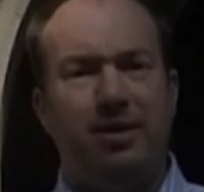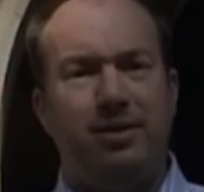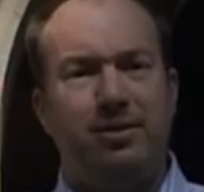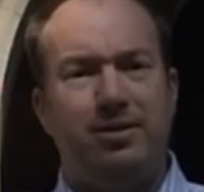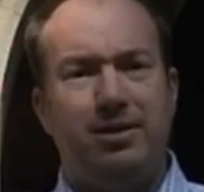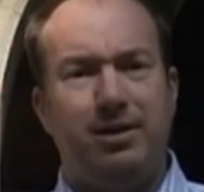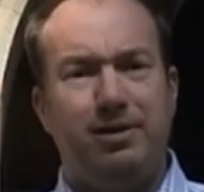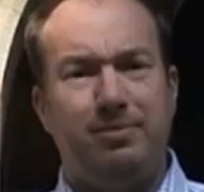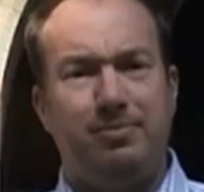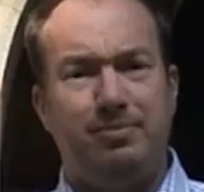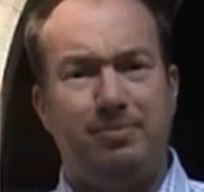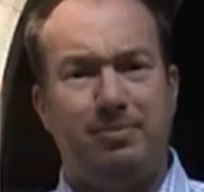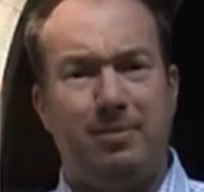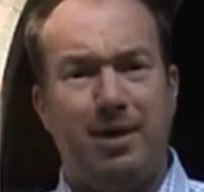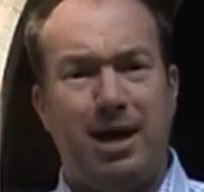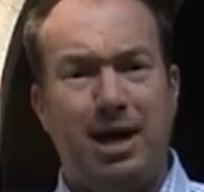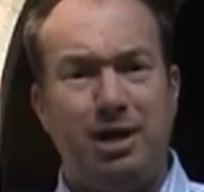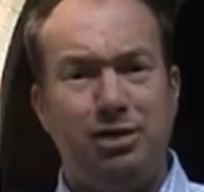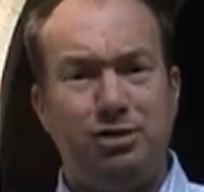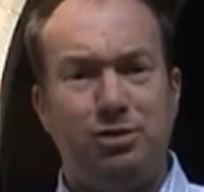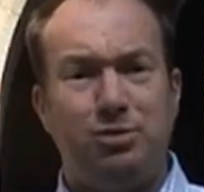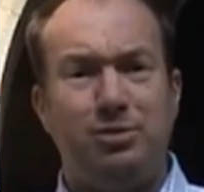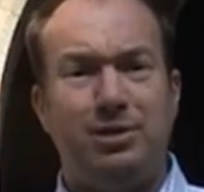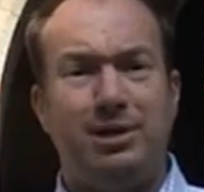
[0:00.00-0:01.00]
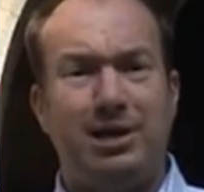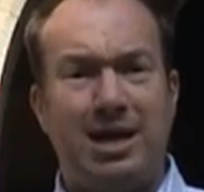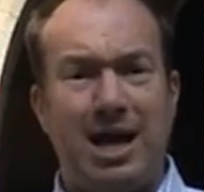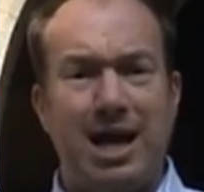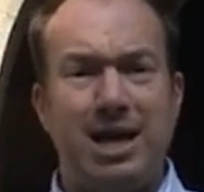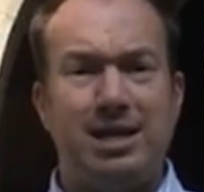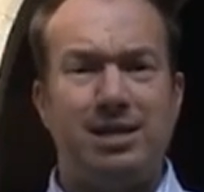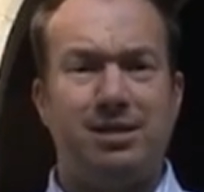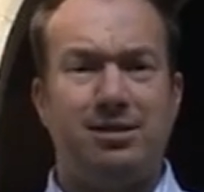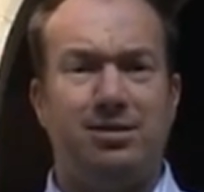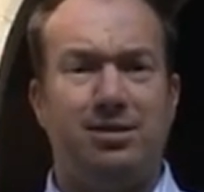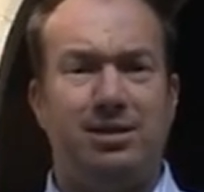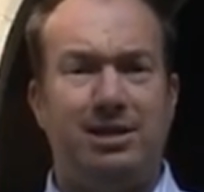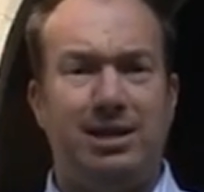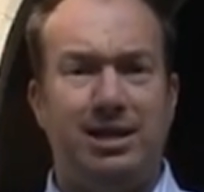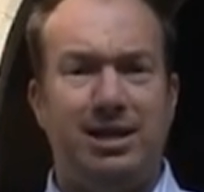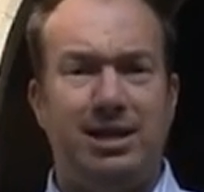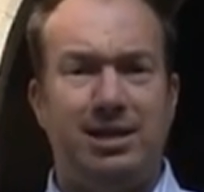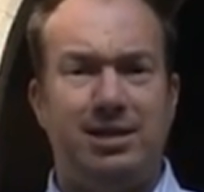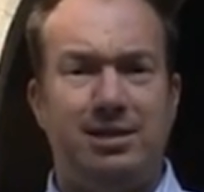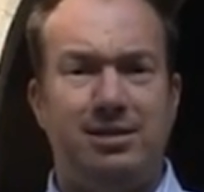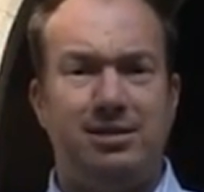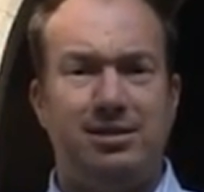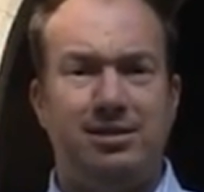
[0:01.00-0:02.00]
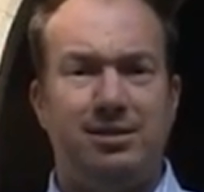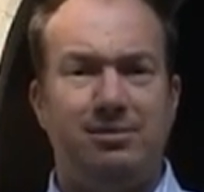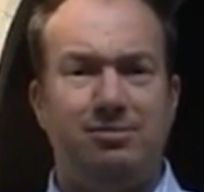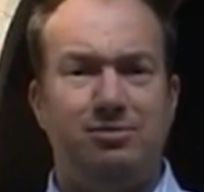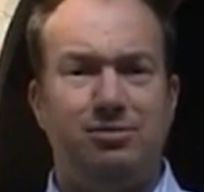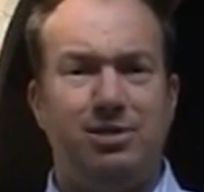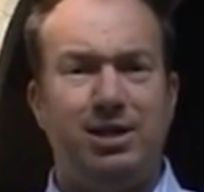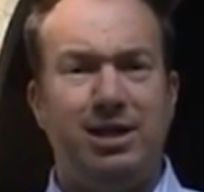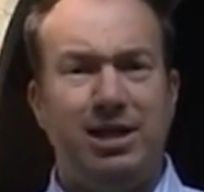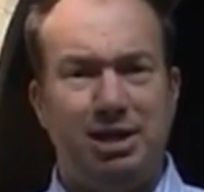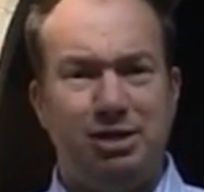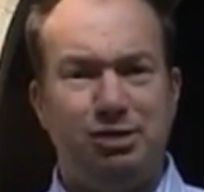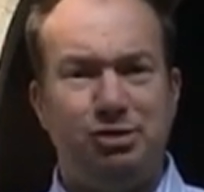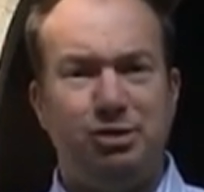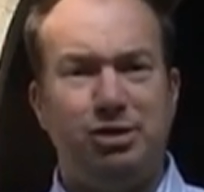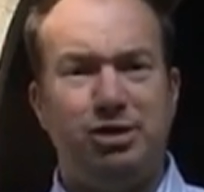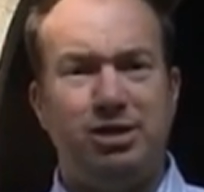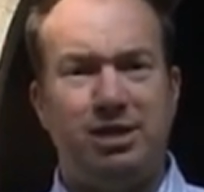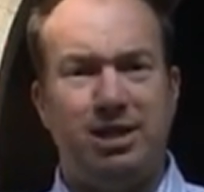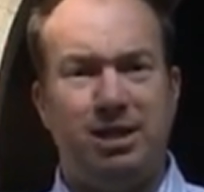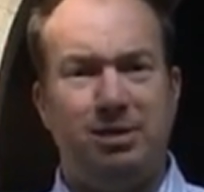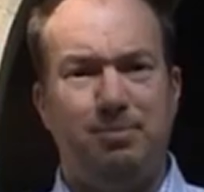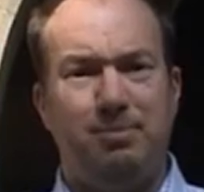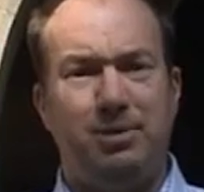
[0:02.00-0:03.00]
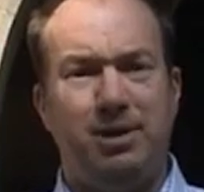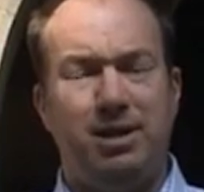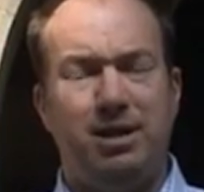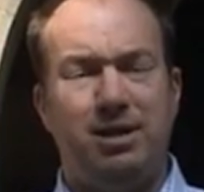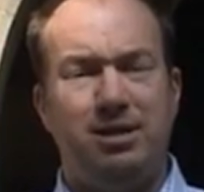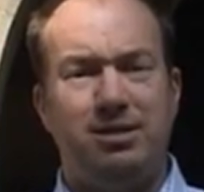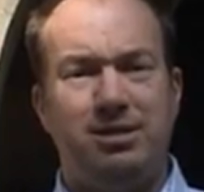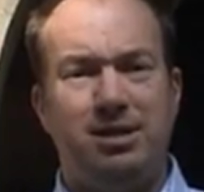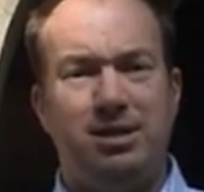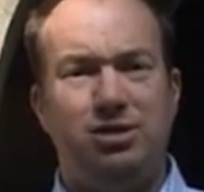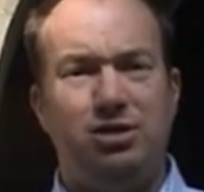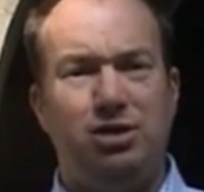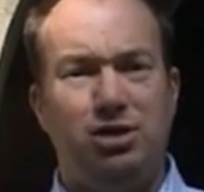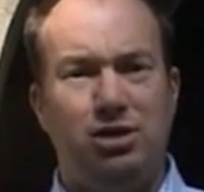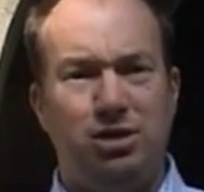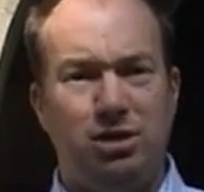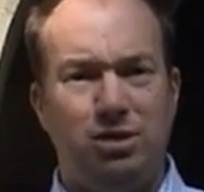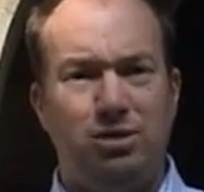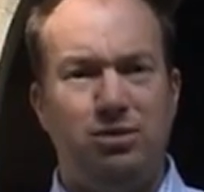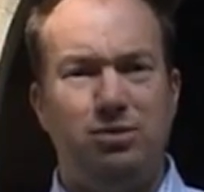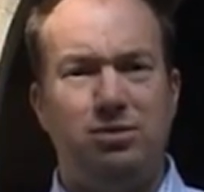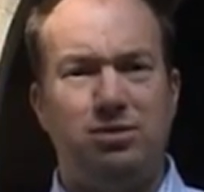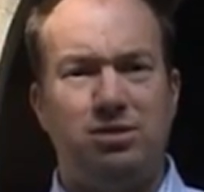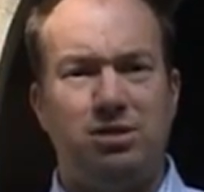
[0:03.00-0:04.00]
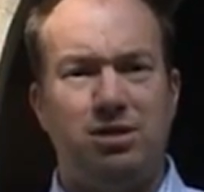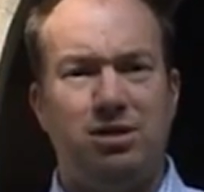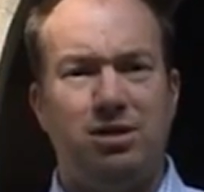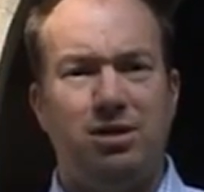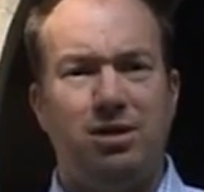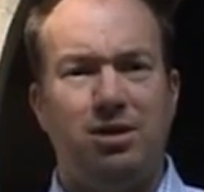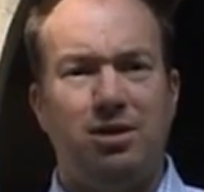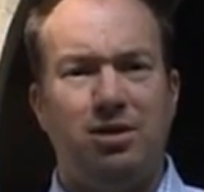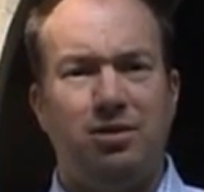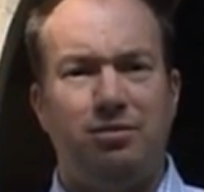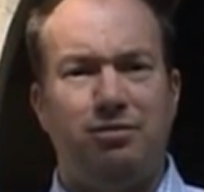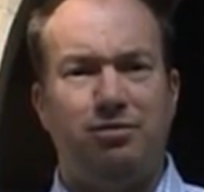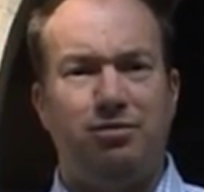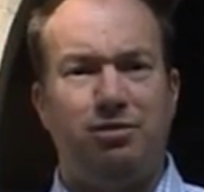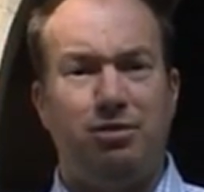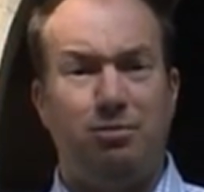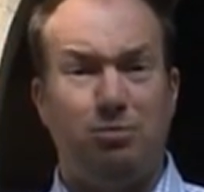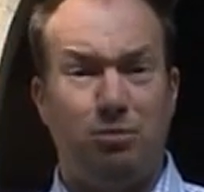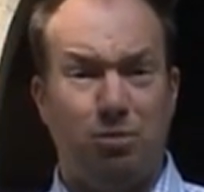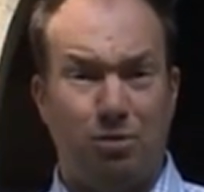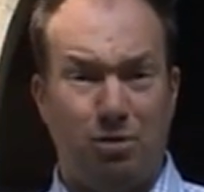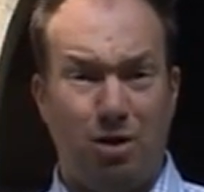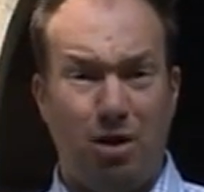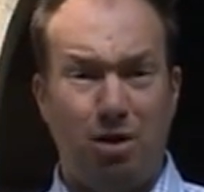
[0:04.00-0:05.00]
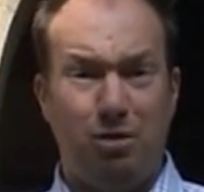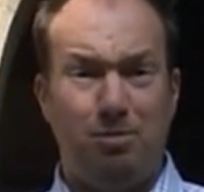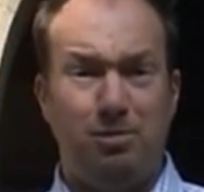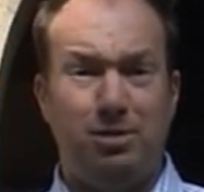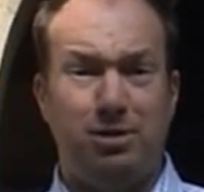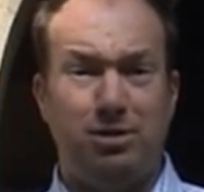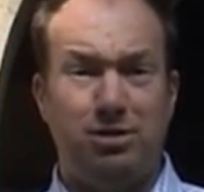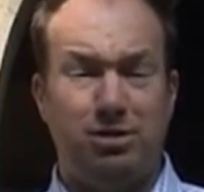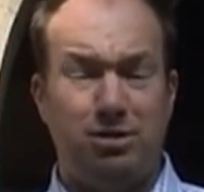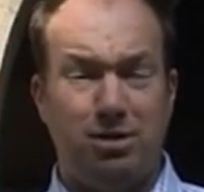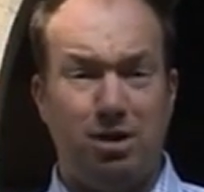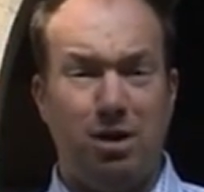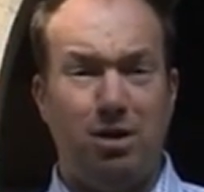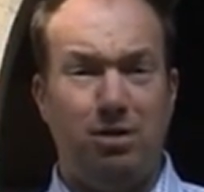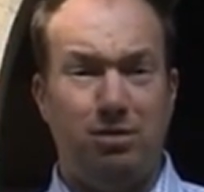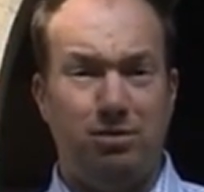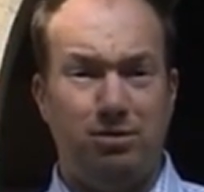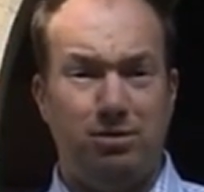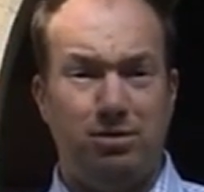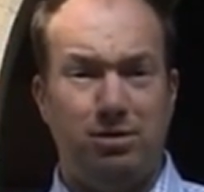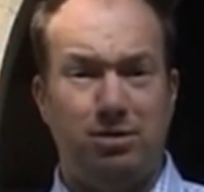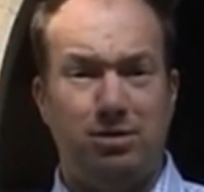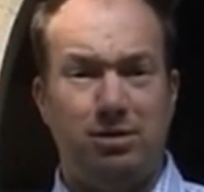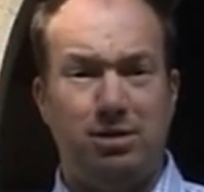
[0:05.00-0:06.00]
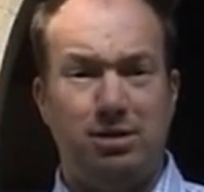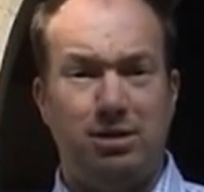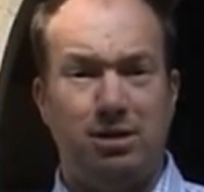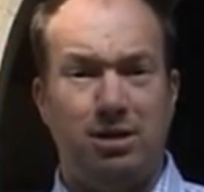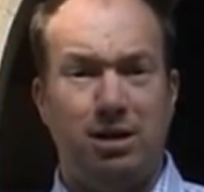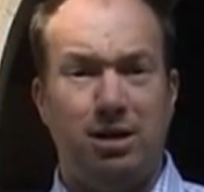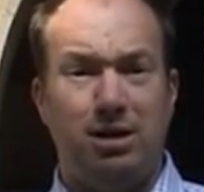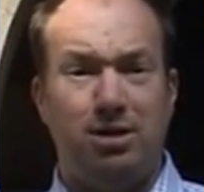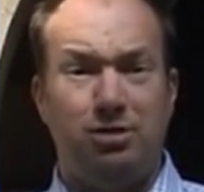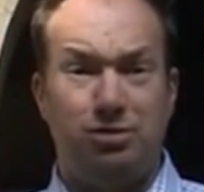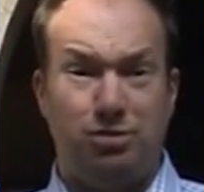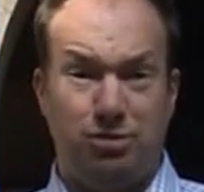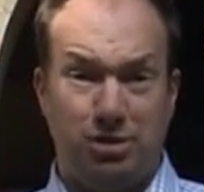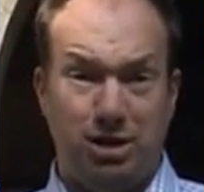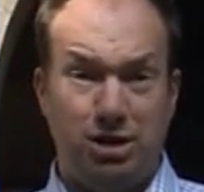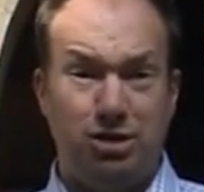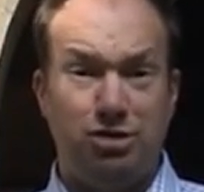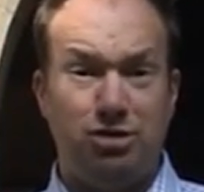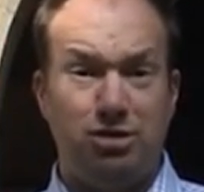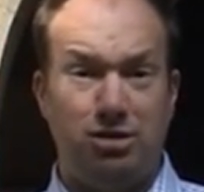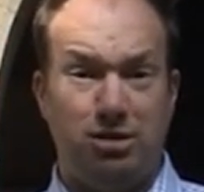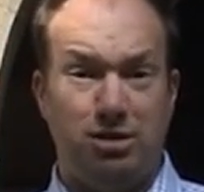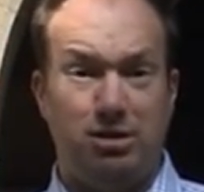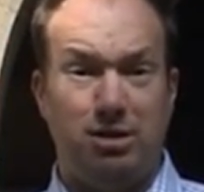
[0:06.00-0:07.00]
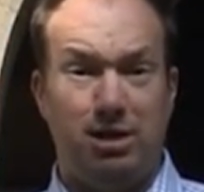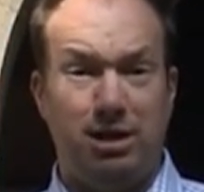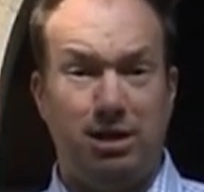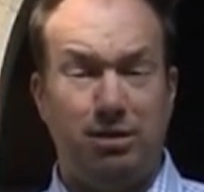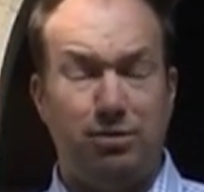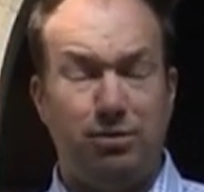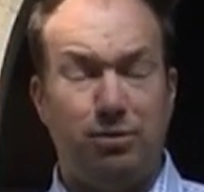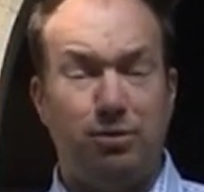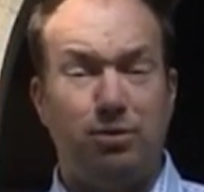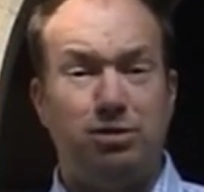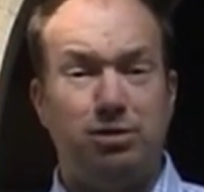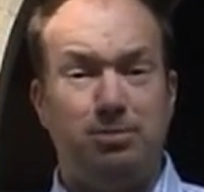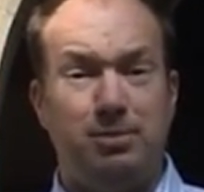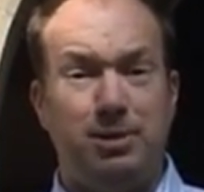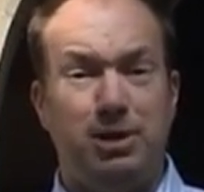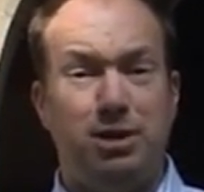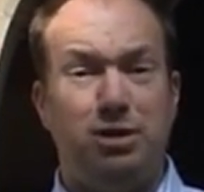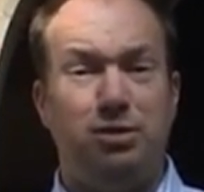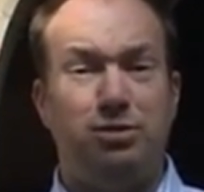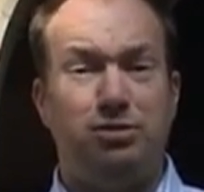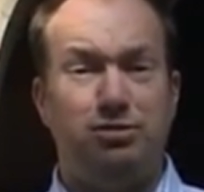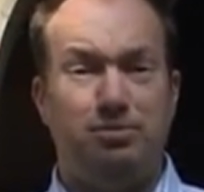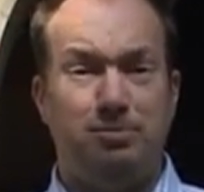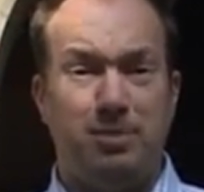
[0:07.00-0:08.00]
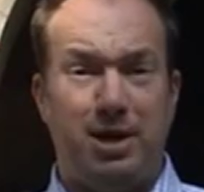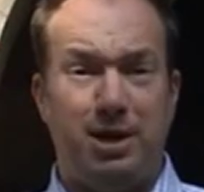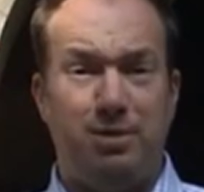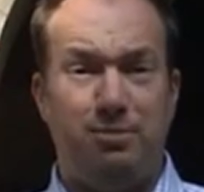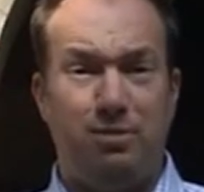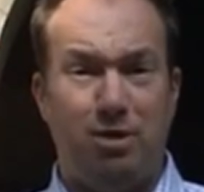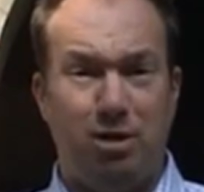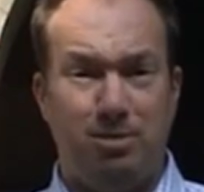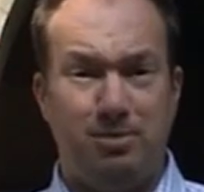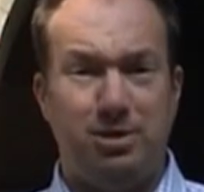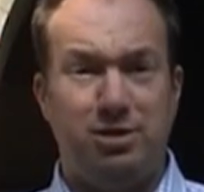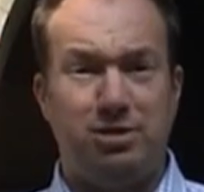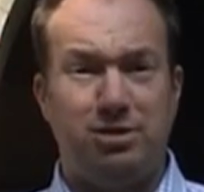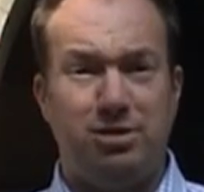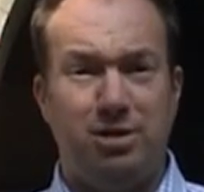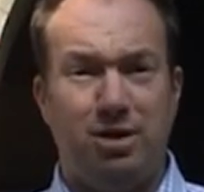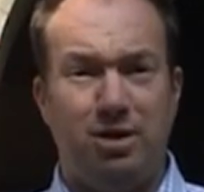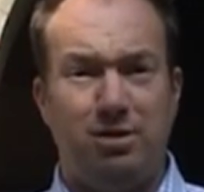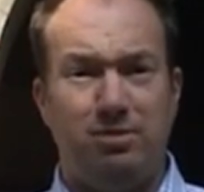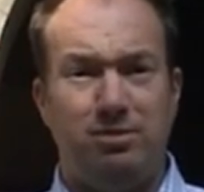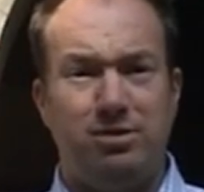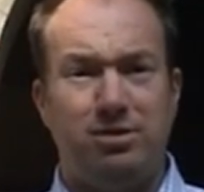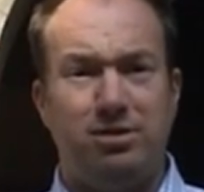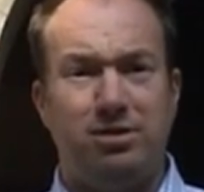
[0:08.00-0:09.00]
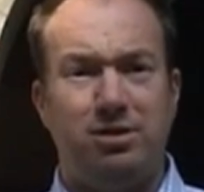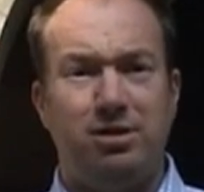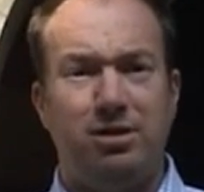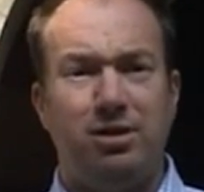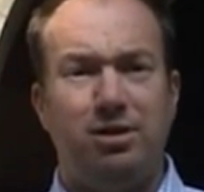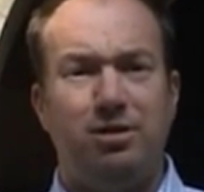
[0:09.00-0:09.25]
The actual castle is really interesting because it's used from Roman stones, traditionally thought to be used by Roman stones,